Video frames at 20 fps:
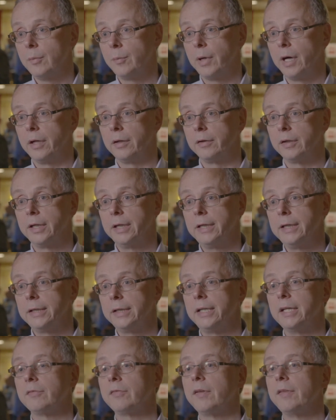but
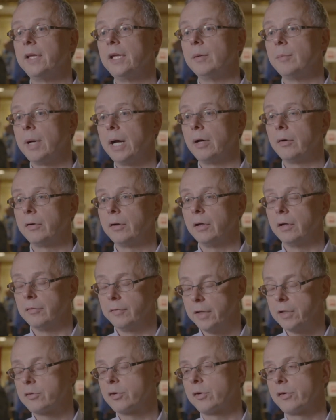given the amount
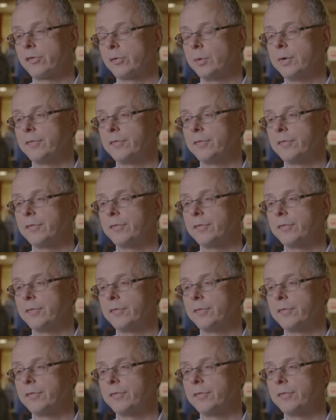of interest